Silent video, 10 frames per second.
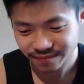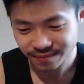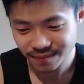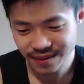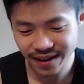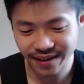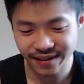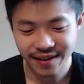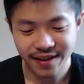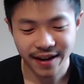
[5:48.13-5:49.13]
Yeah, and
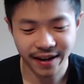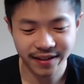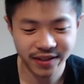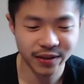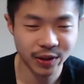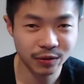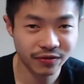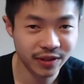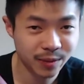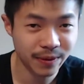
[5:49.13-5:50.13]
I can say the new one
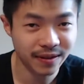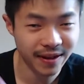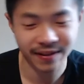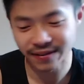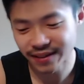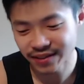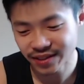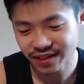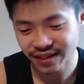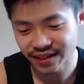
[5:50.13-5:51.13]
feels a bit lighter.
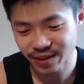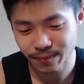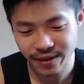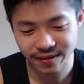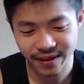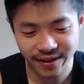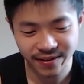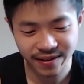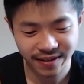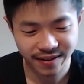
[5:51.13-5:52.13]
It's a bit
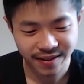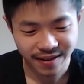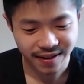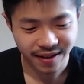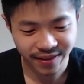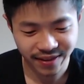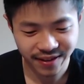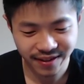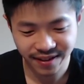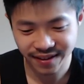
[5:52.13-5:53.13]
lighter, I
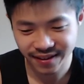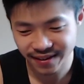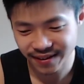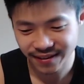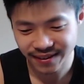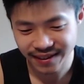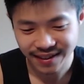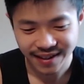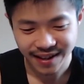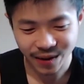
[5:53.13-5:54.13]
think.
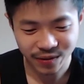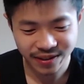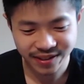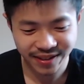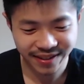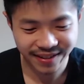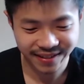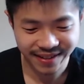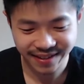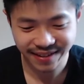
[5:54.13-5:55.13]
I want to say,
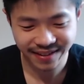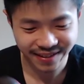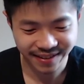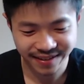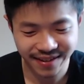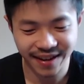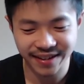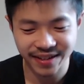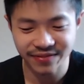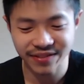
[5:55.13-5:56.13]
like, yeah, it
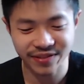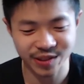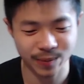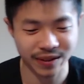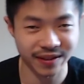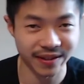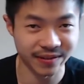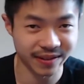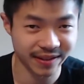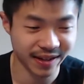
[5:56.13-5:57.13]
definitely feels a bit lighter
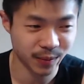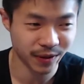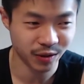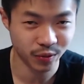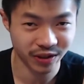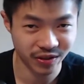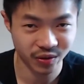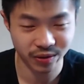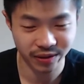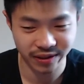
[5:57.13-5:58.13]
than the Xbox One
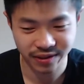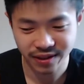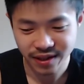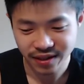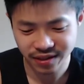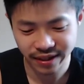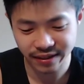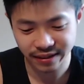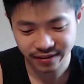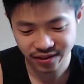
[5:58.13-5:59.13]
controller does.
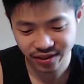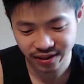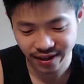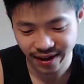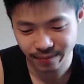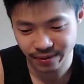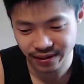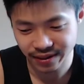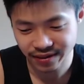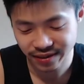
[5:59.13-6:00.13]
Slightly, just like a tad bit.
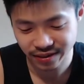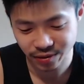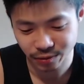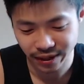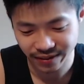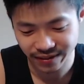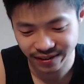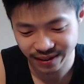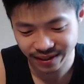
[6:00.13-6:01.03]
It's not like too light or anything.